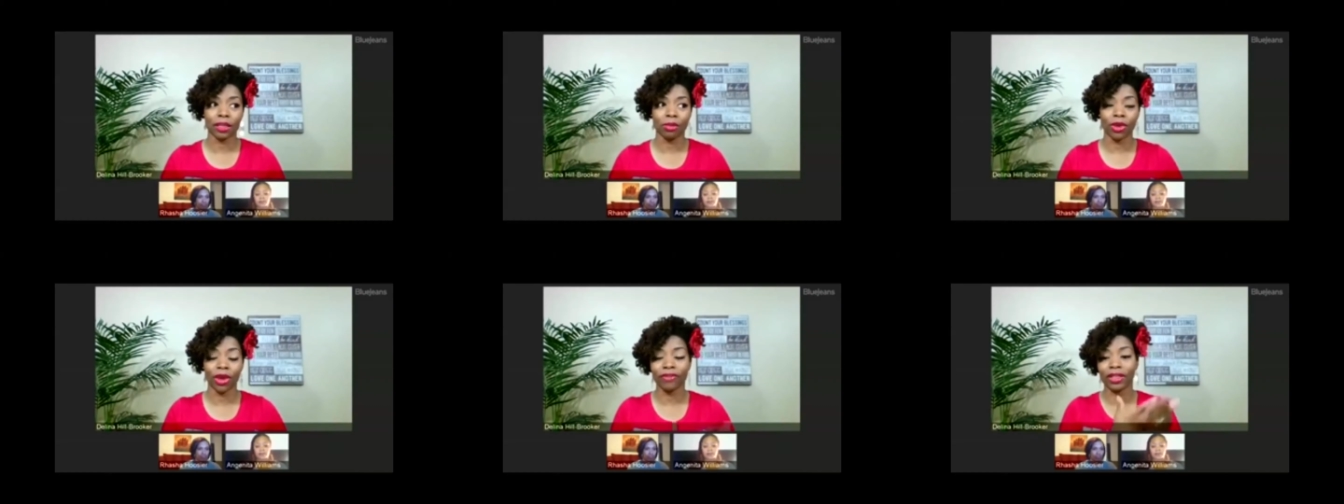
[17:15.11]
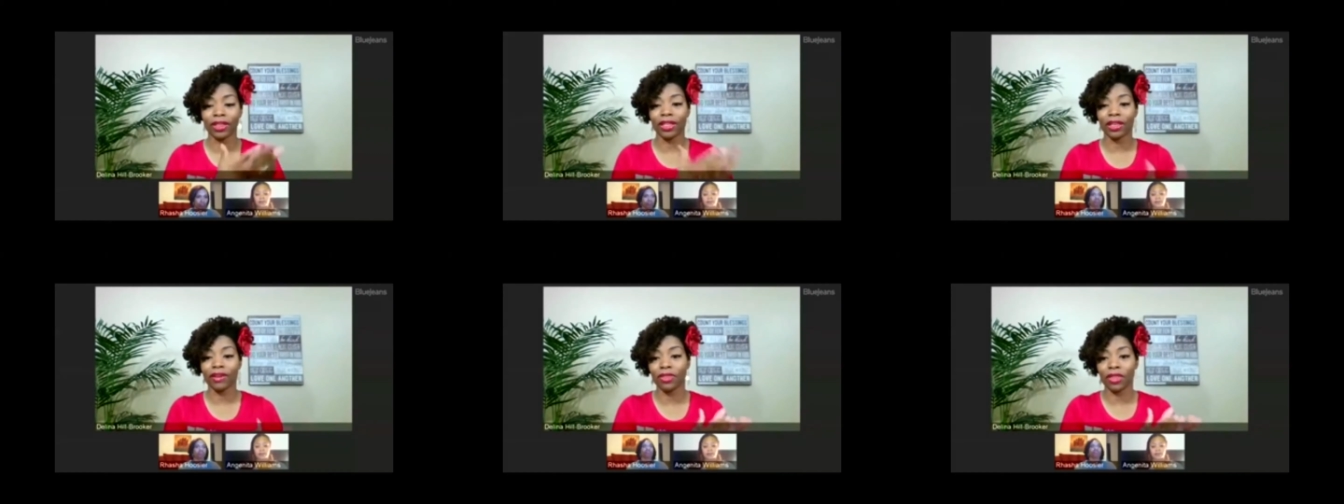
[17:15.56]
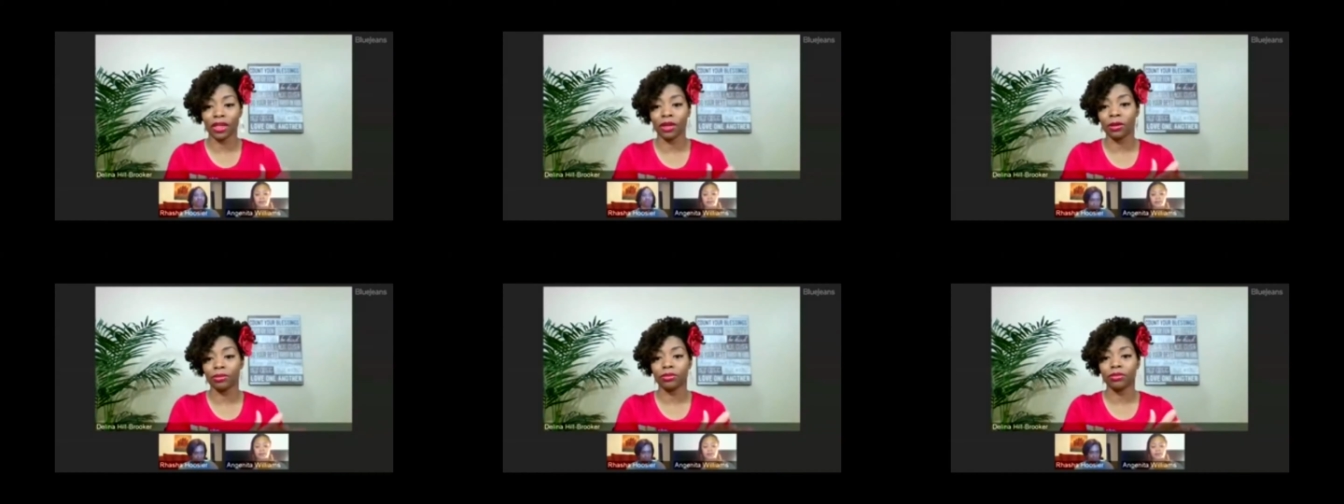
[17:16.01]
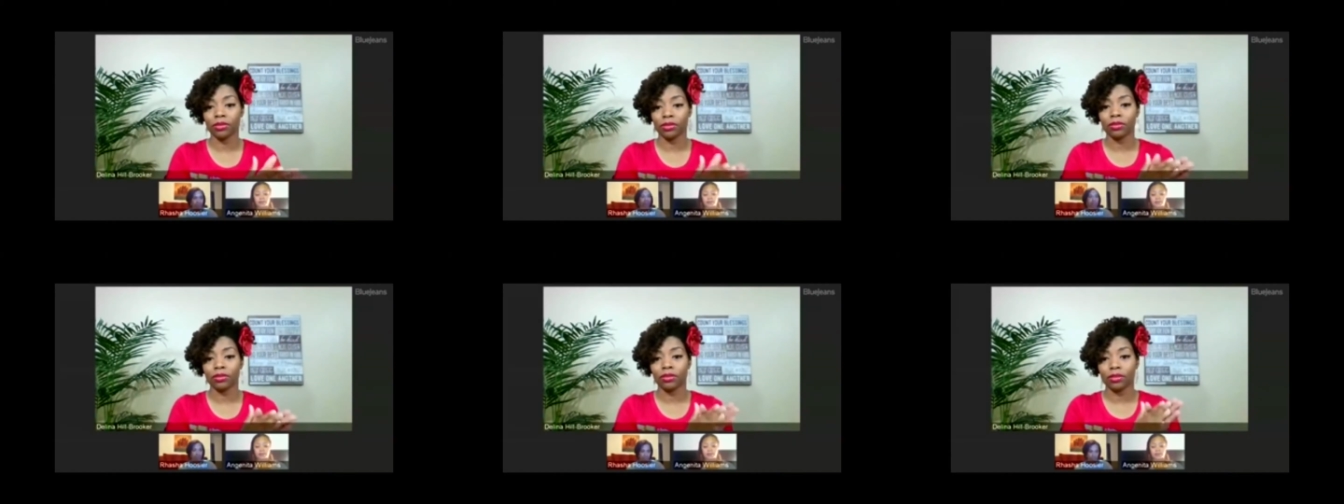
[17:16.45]
You have to give them
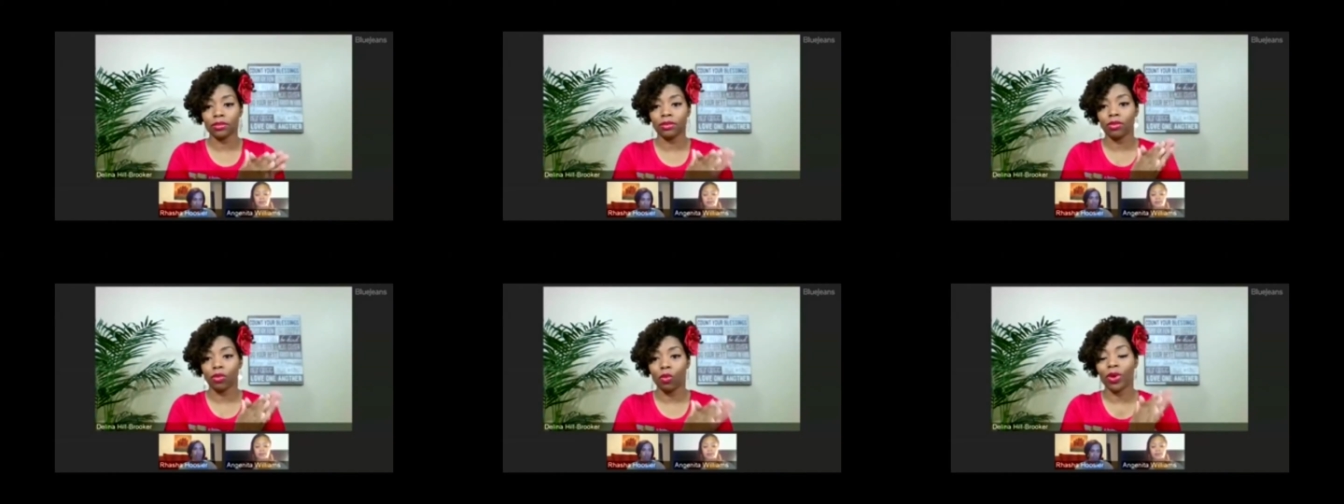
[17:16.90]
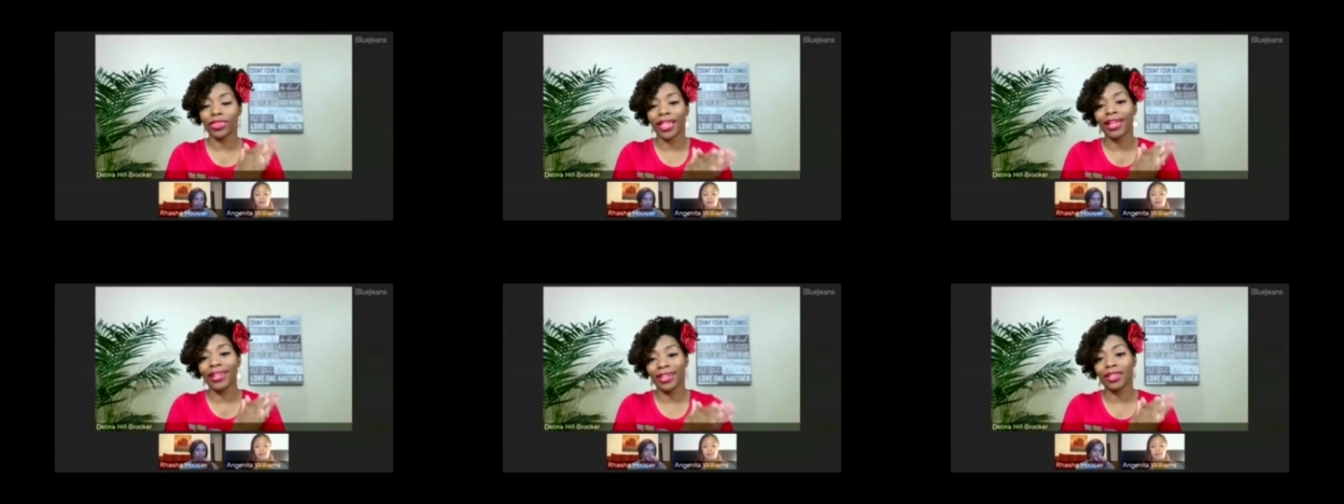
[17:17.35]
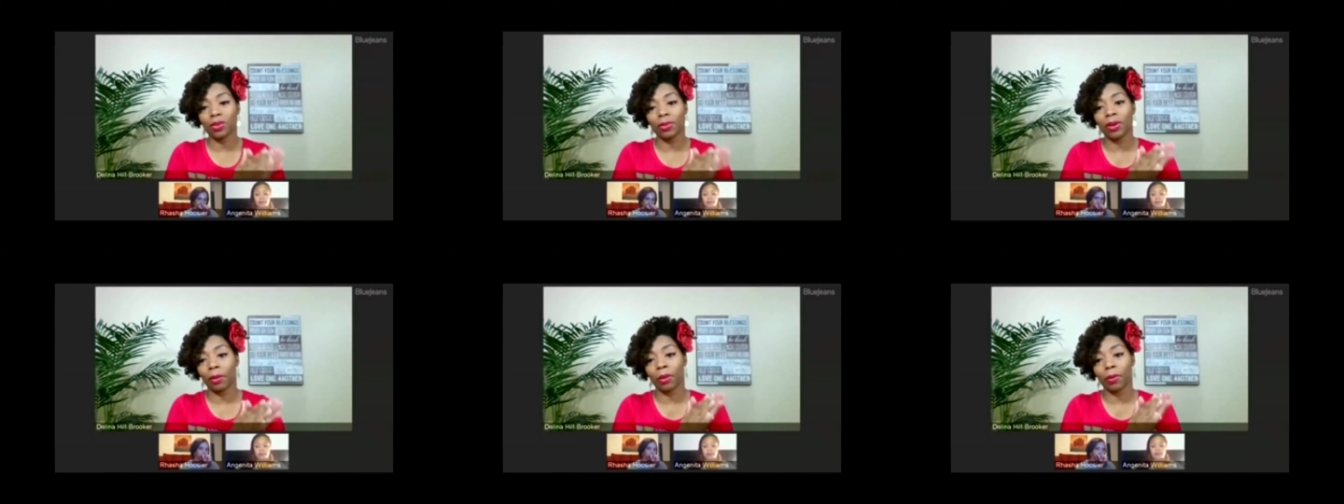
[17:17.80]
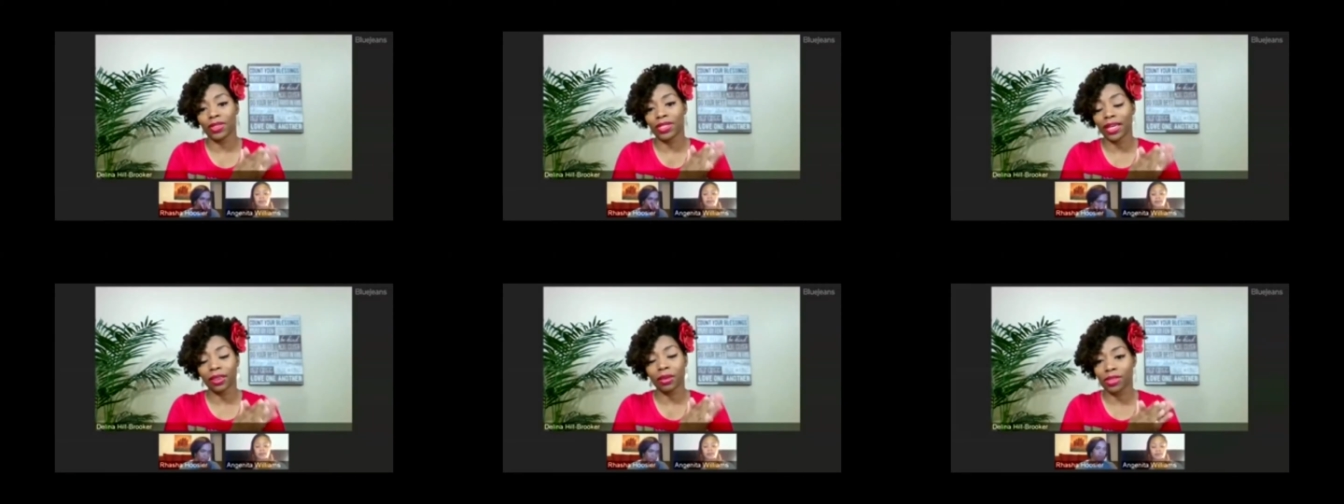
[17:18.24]
what they need to be able to protect
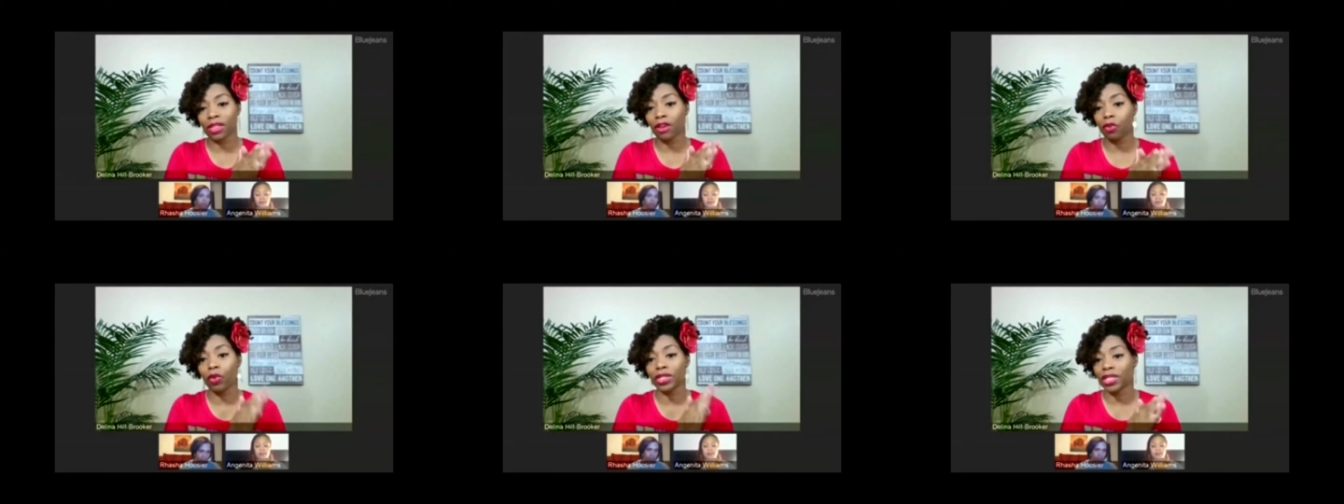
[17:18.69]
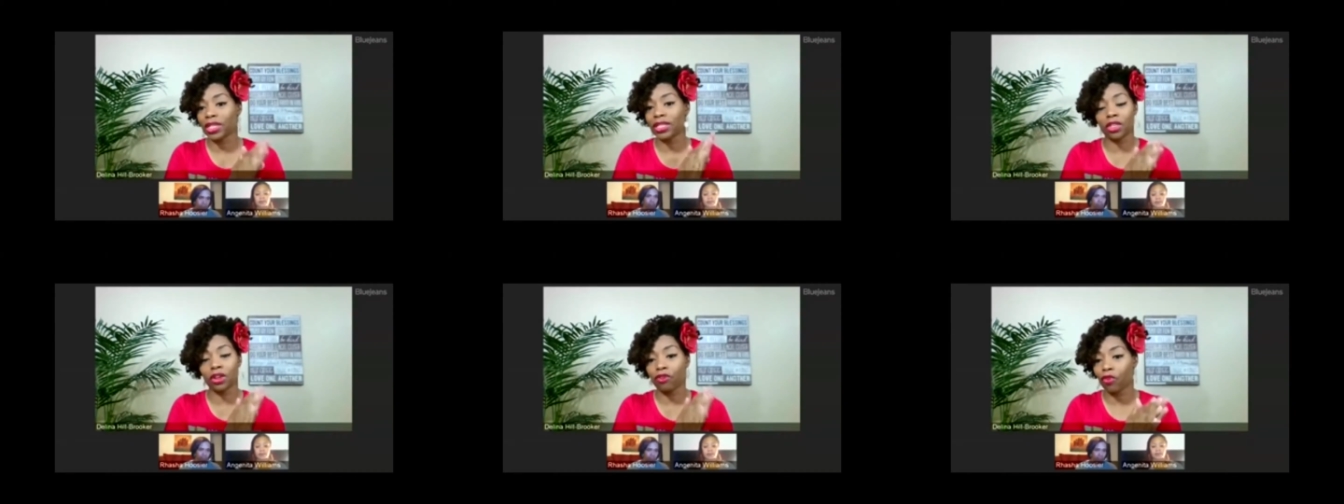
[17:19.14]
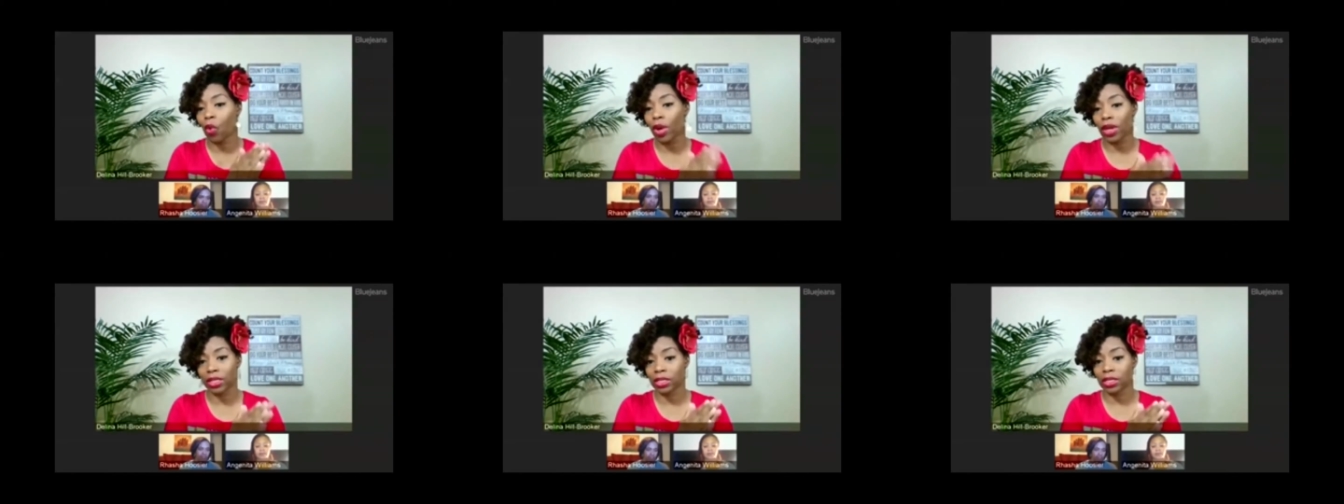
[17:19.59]
themselves, which is their voice.